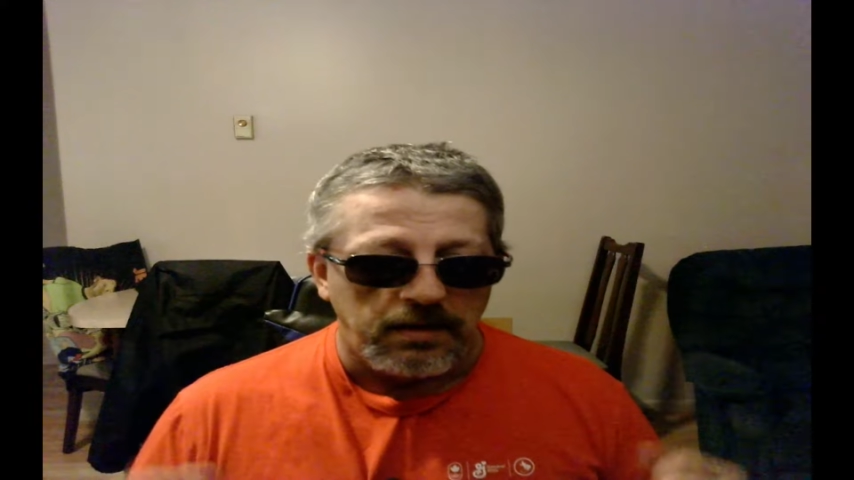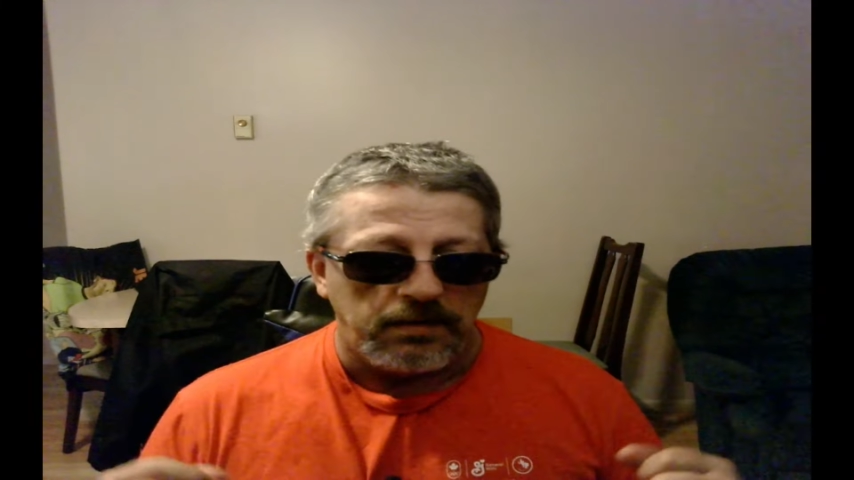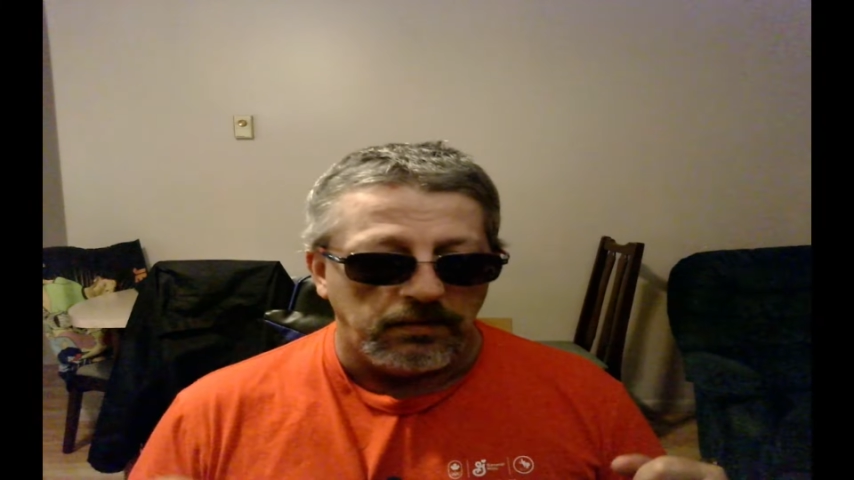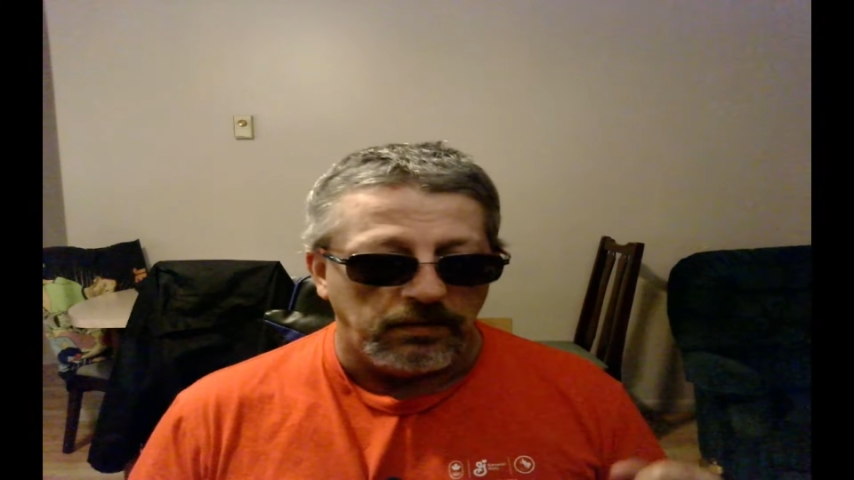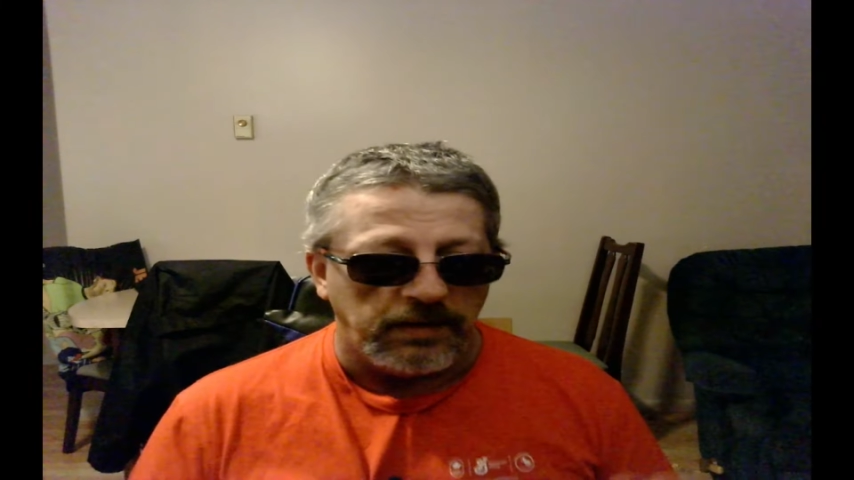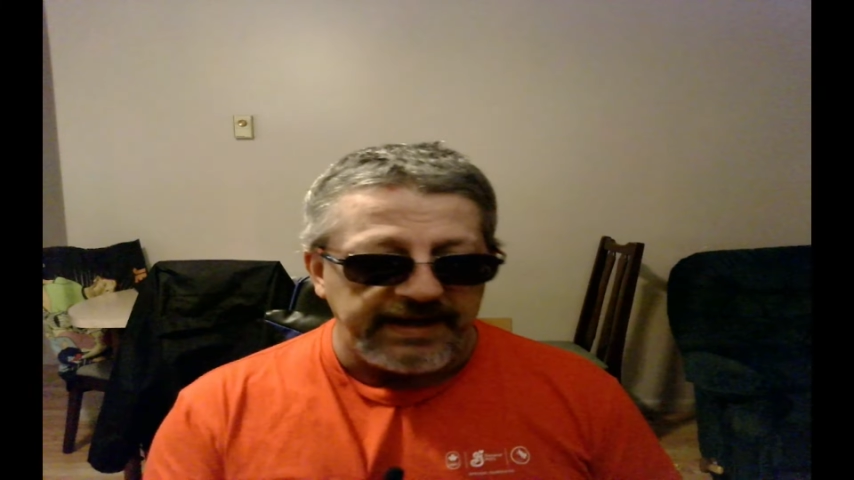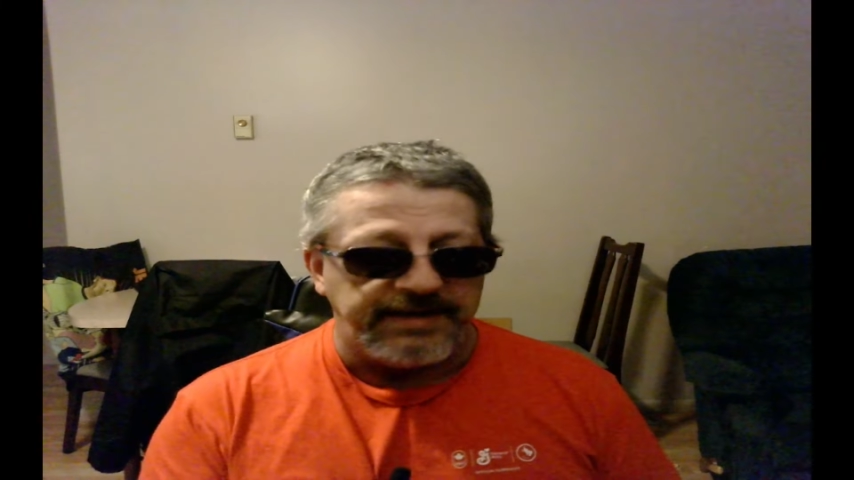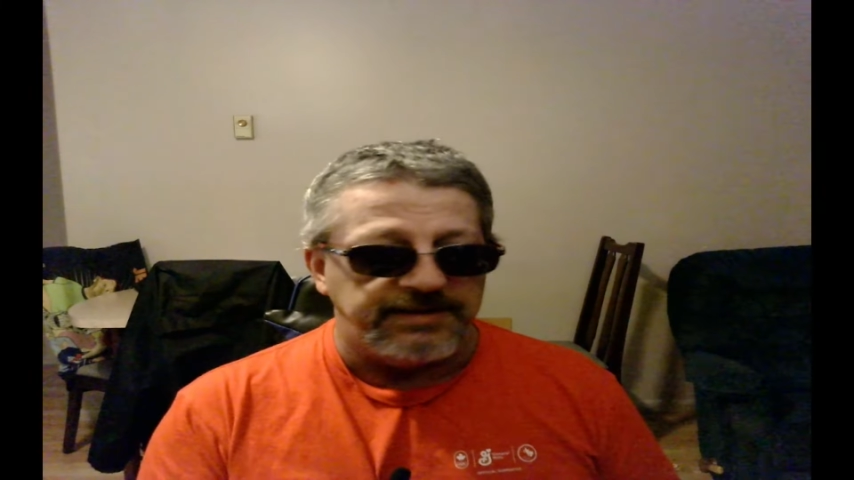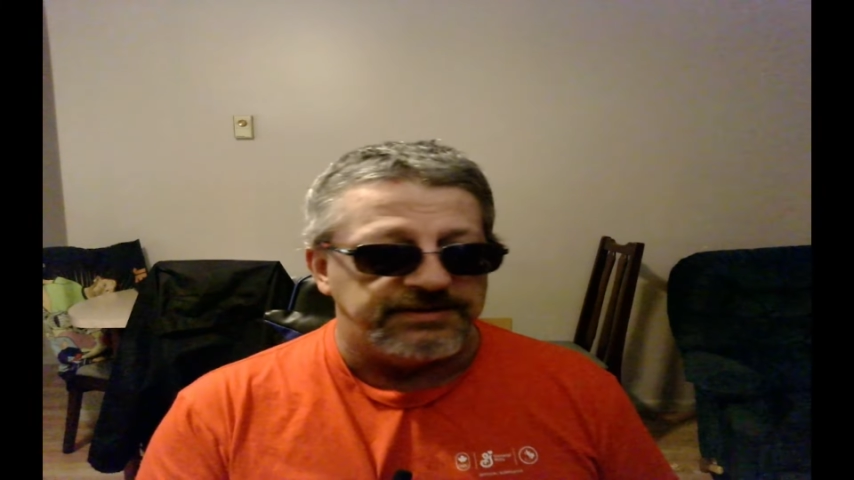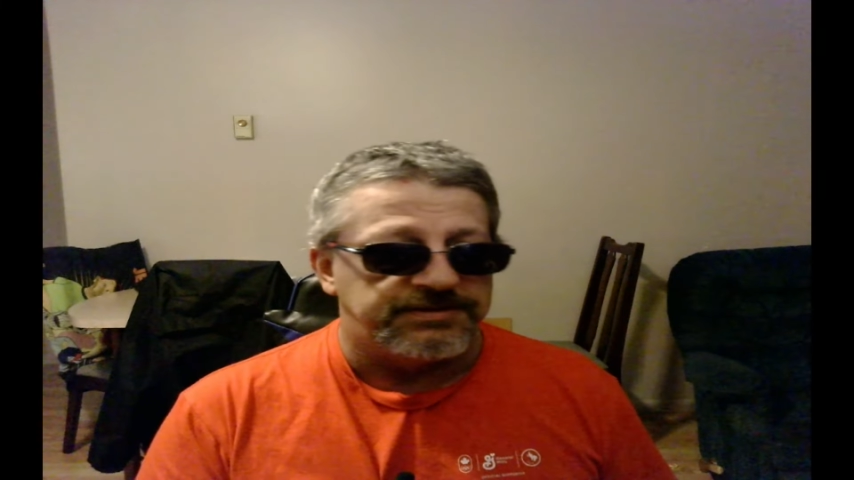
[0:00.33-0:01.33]

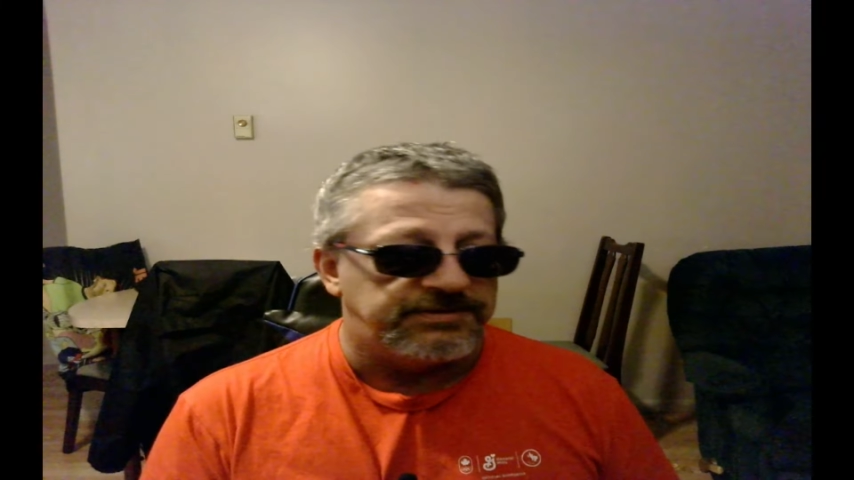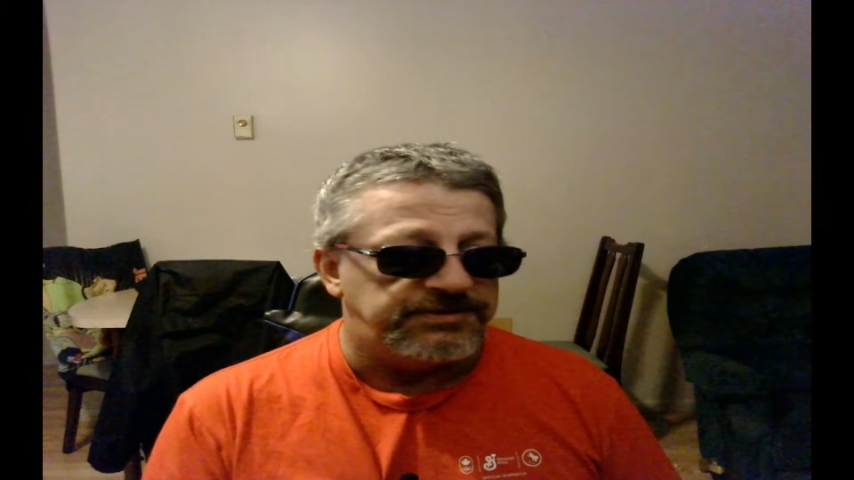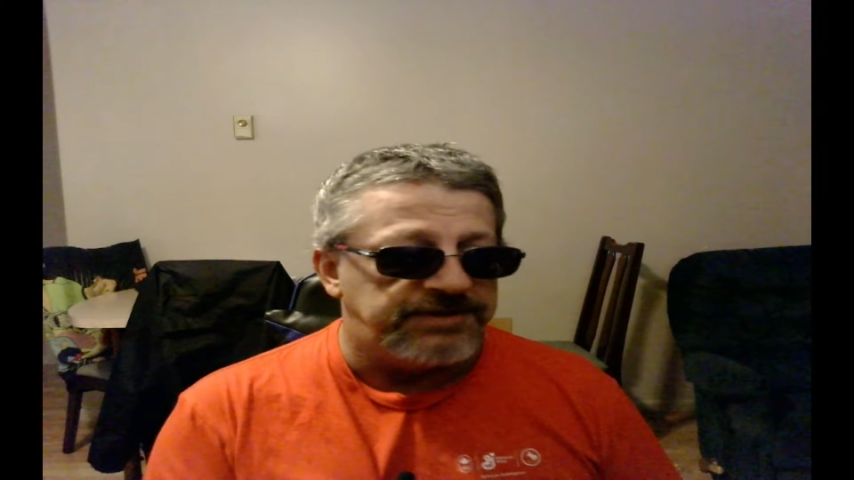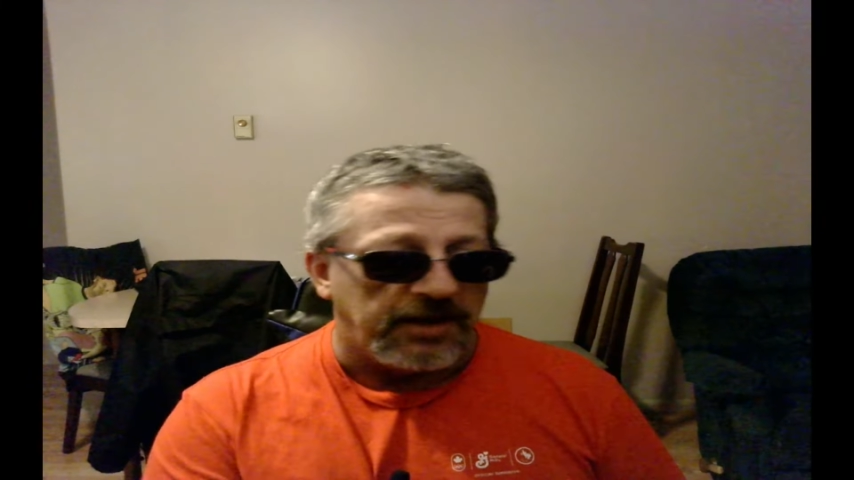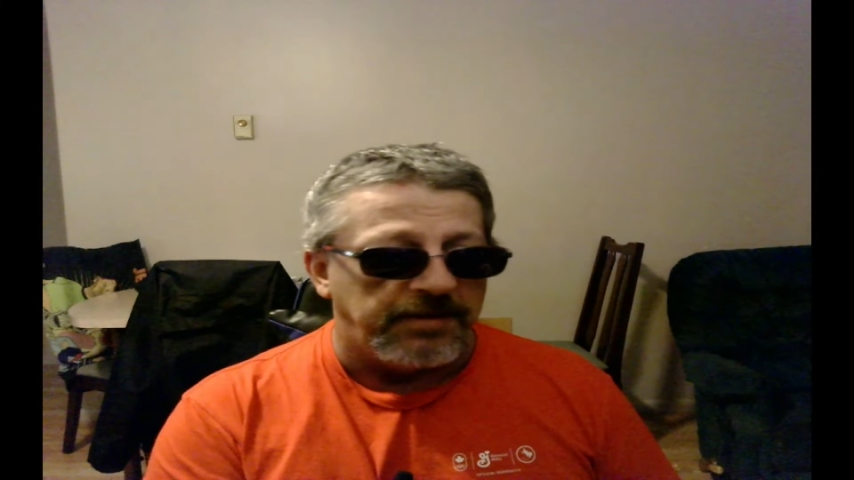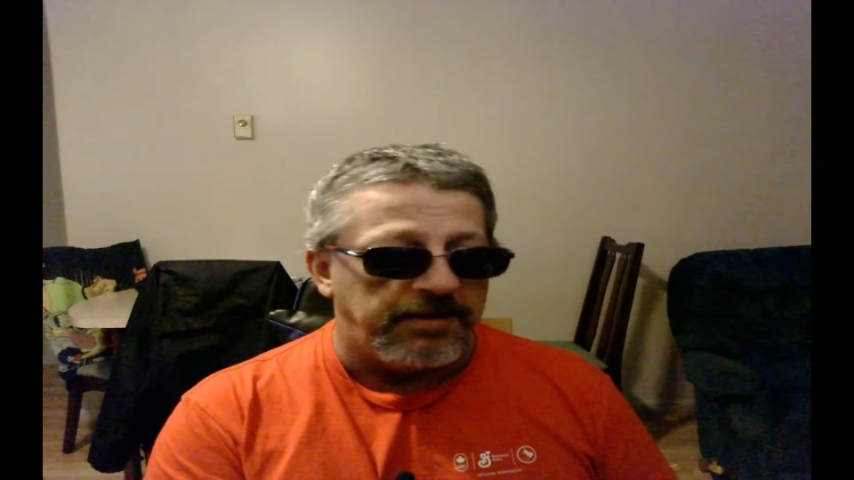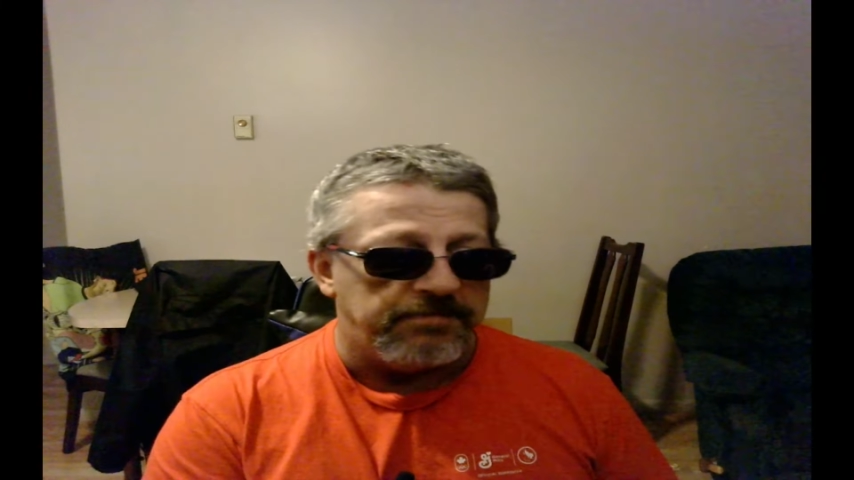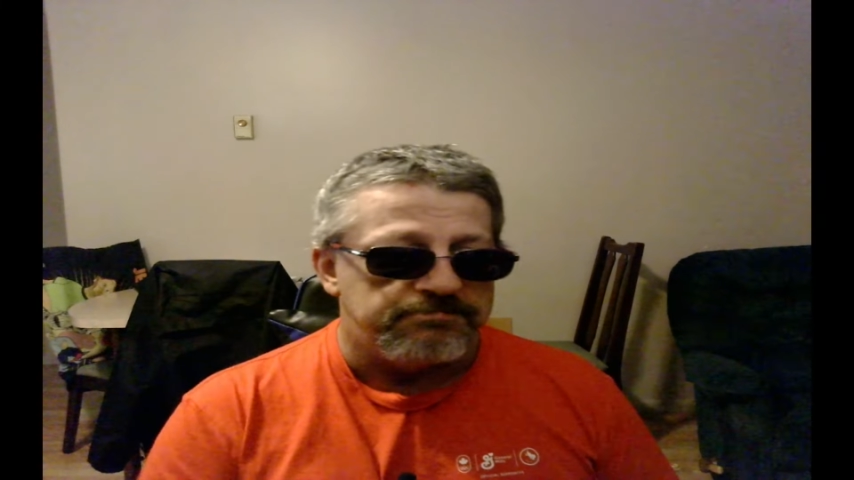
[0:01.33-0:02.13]
Ladies, gentlemen,